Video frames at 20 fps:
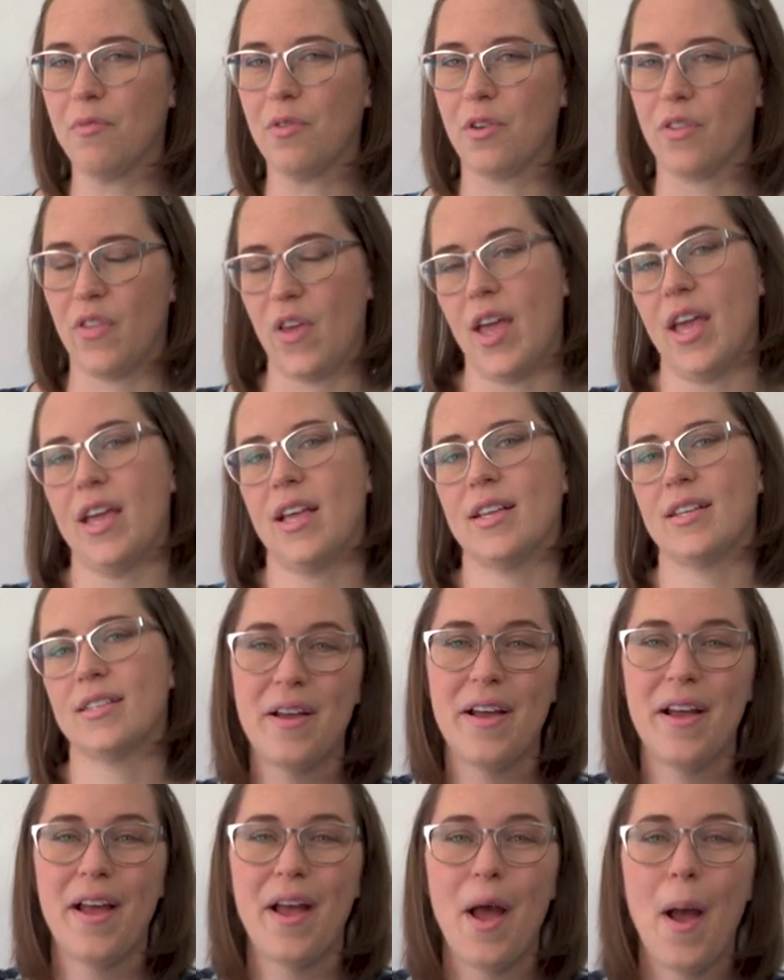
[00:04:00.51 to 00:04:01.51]
for
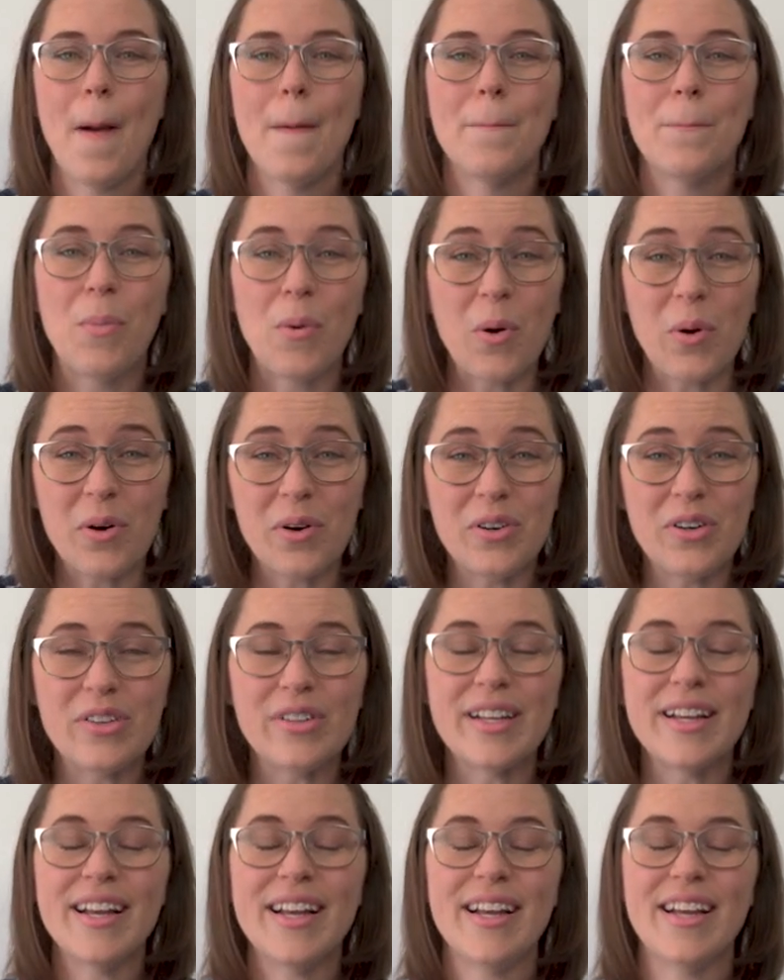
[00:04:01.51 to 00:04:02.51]
things.
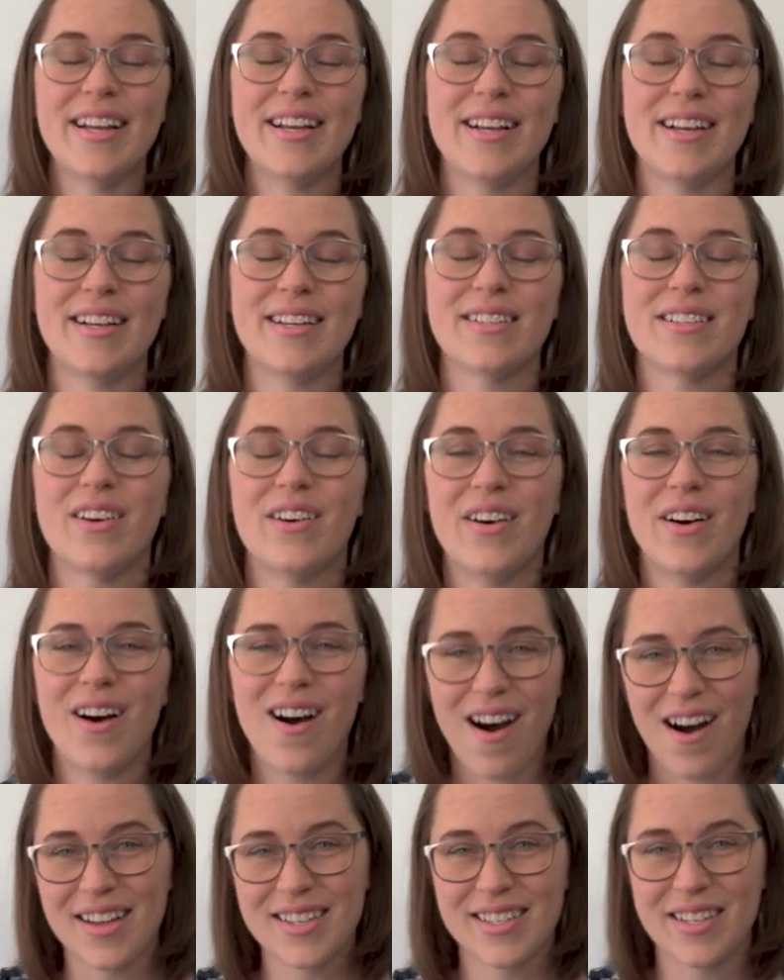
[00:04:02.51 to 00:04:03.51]
Borrel is
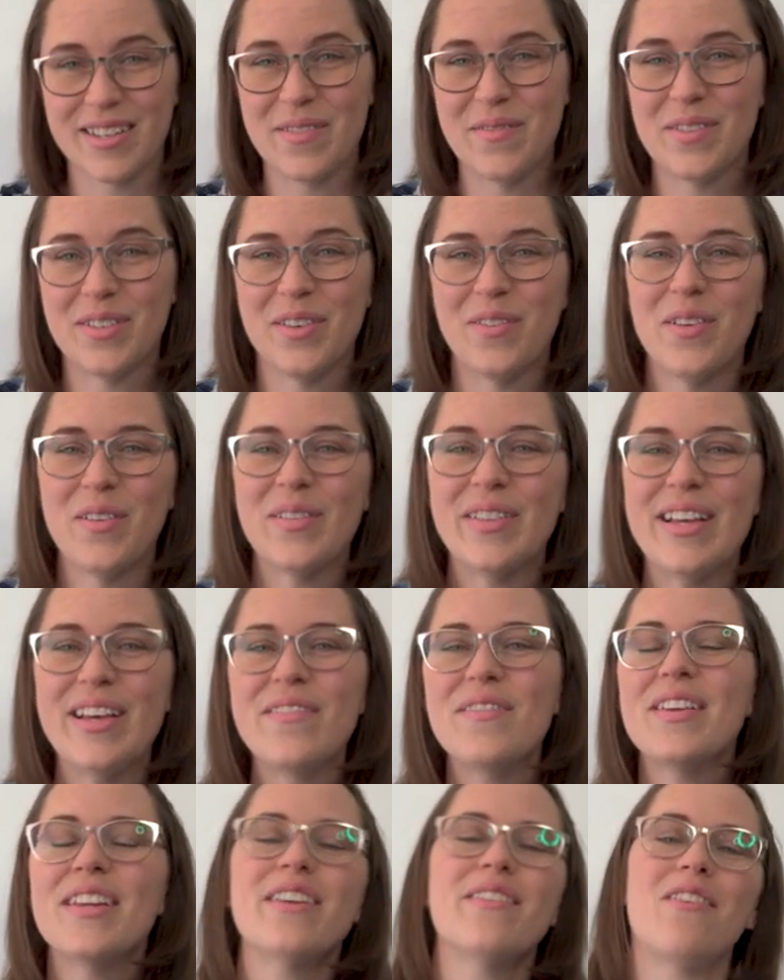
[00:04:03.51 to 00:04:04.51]
awesome. So if you
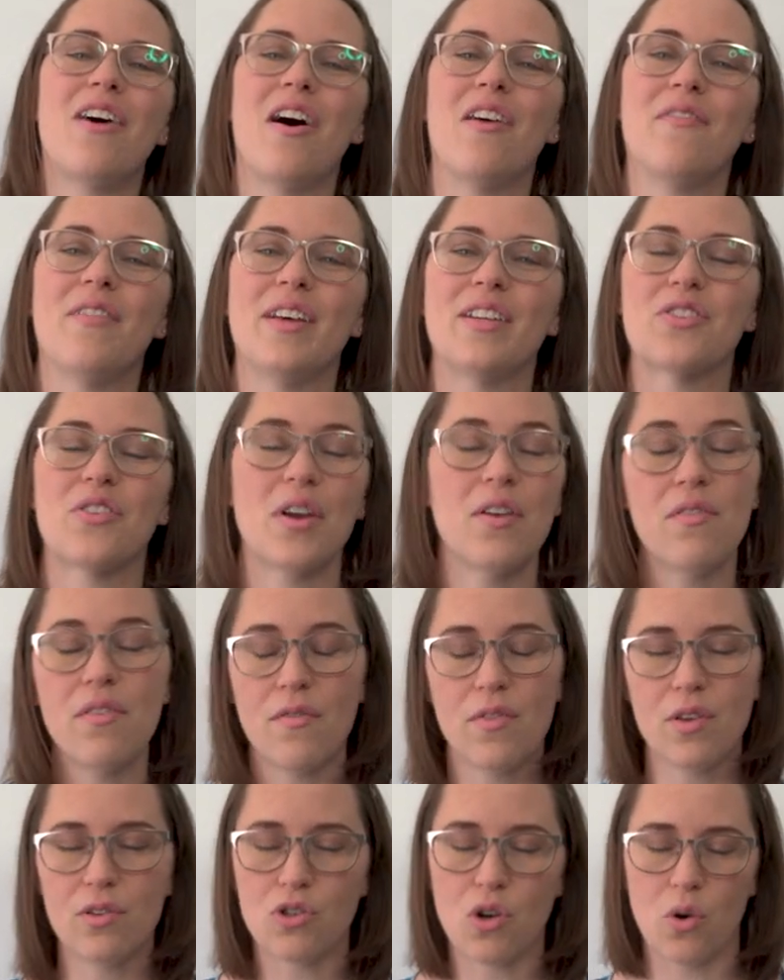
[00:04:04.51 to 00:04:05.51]
live in an office, or even
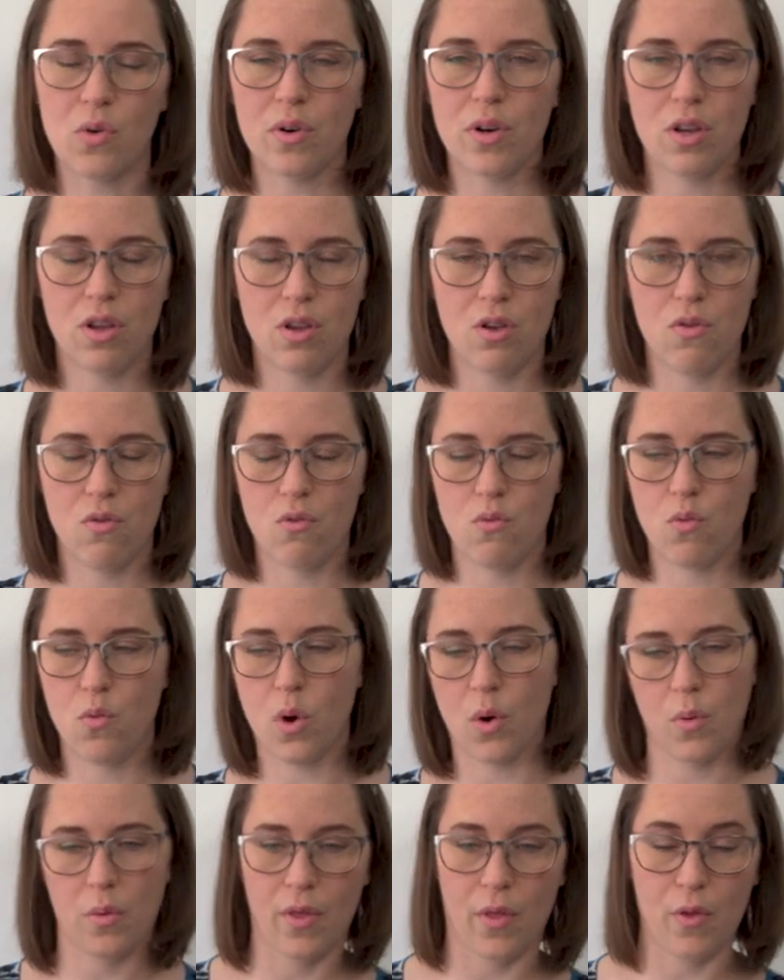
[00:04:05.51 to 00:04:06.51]
if you don't and you
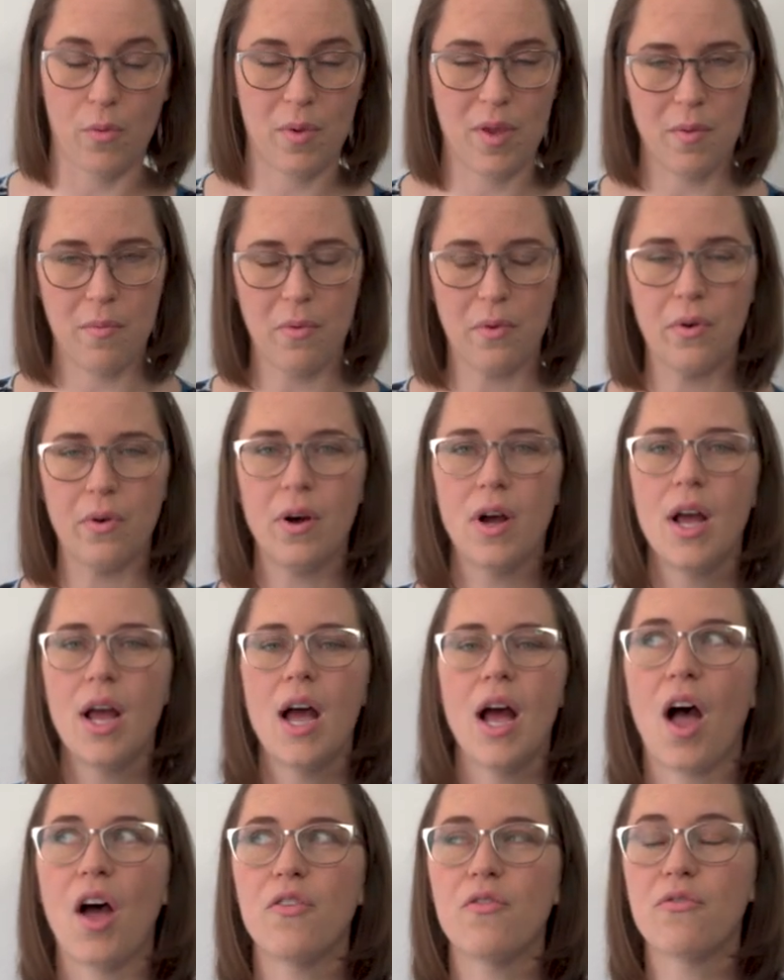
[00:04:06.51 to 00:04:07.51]
work with other people,
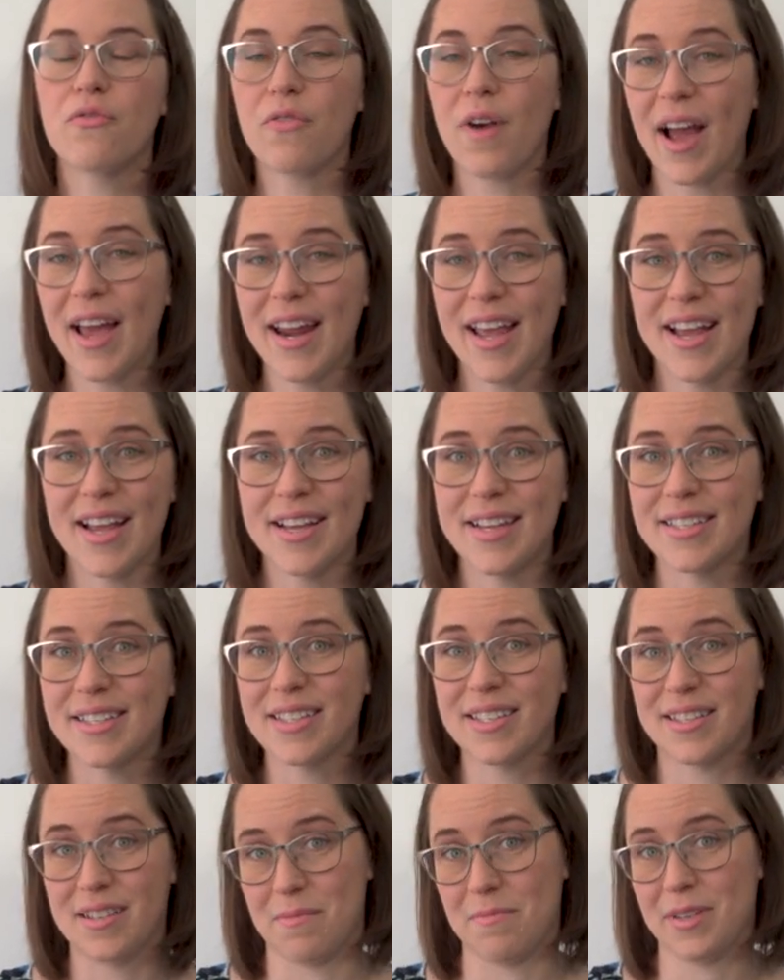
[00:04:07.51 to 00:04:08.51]
on
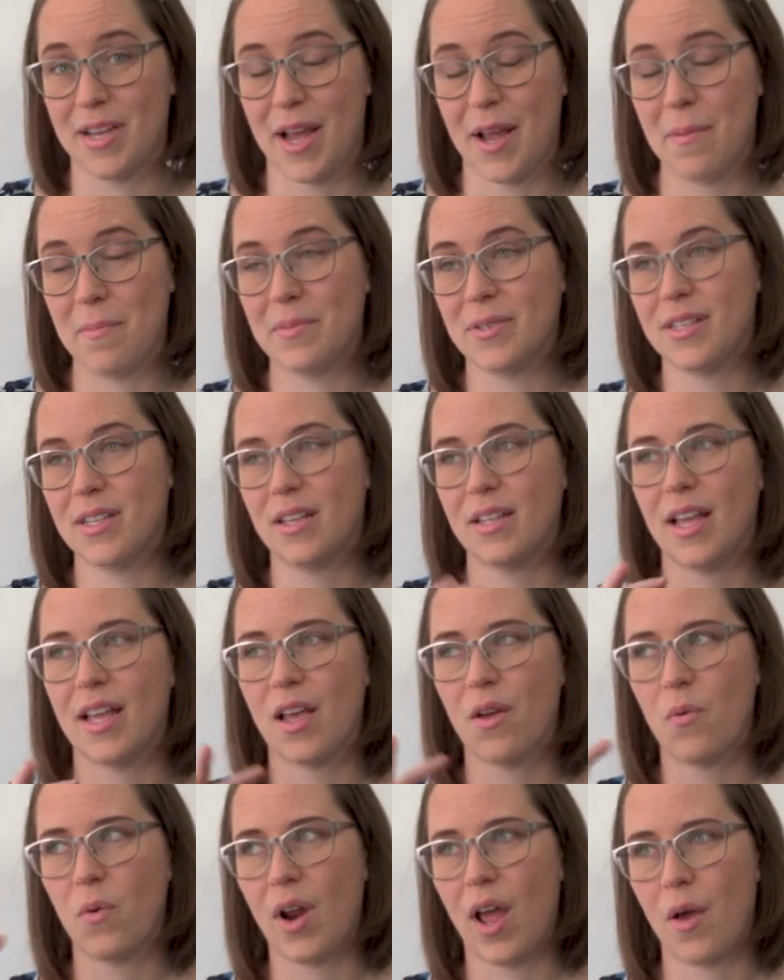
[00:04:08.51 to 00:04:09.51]
Fridays sometimes,
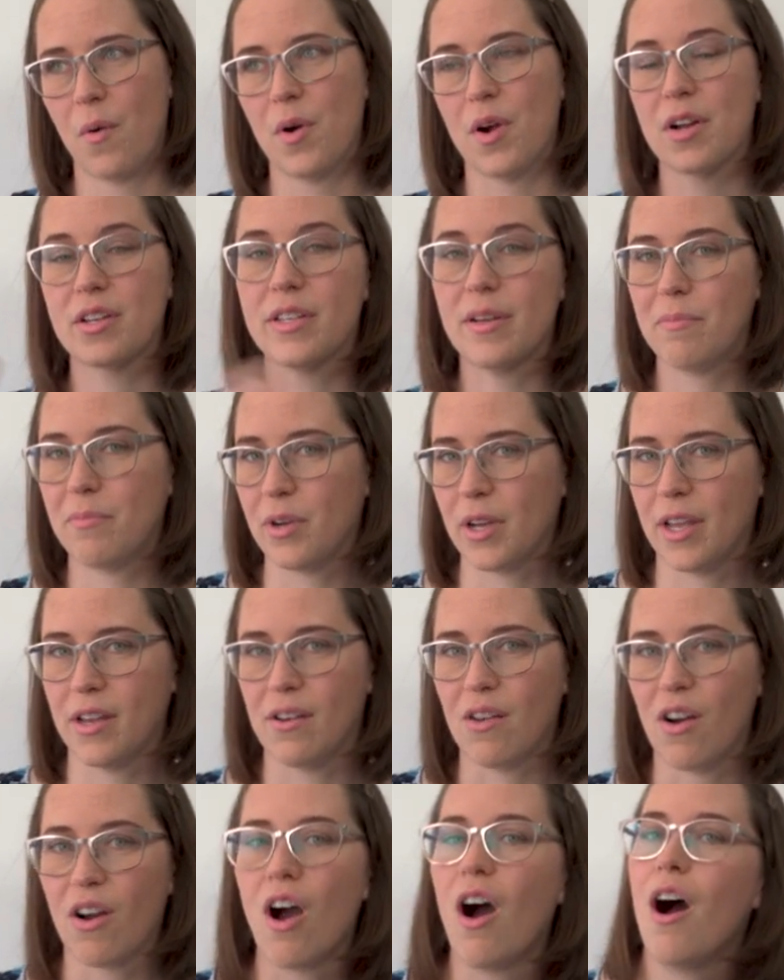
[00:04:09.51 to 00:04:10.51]
like when I worked at
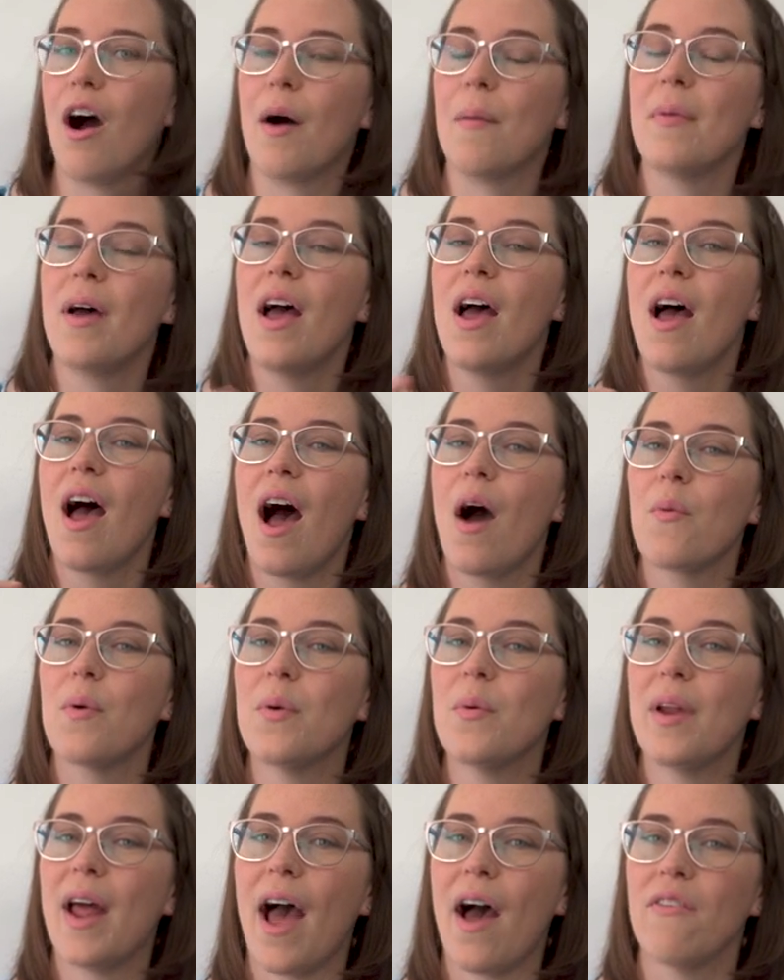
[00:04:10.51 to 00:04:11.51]
Booking.com,
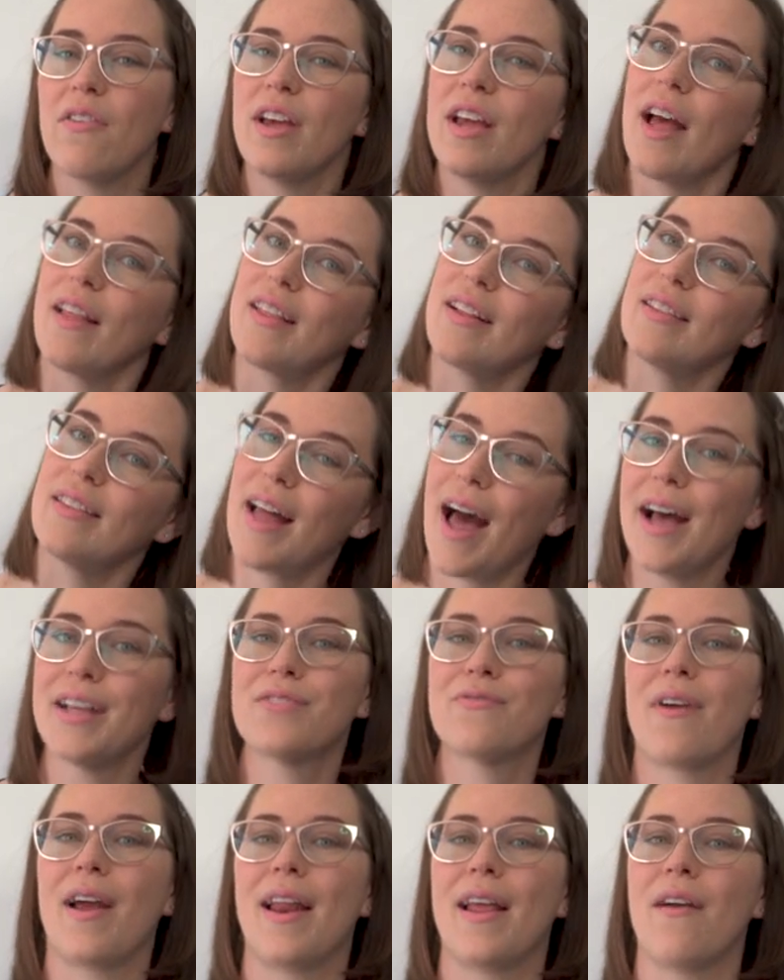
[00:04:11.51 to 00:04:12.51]
we would have it at the
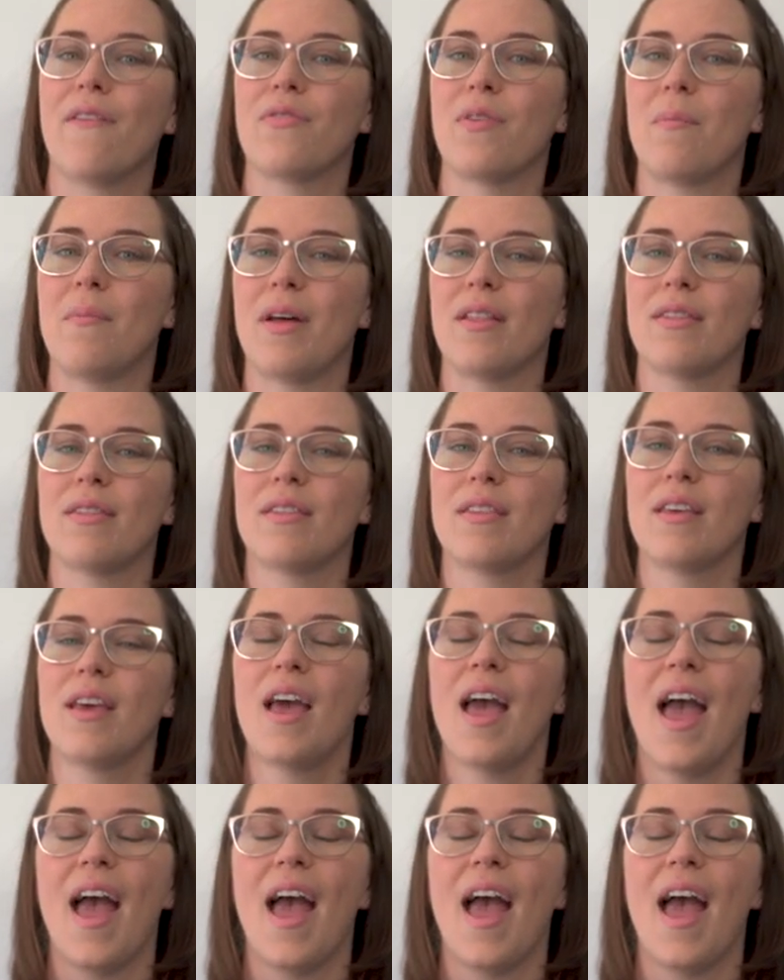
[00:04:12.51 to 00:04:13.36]
last Friday of the month.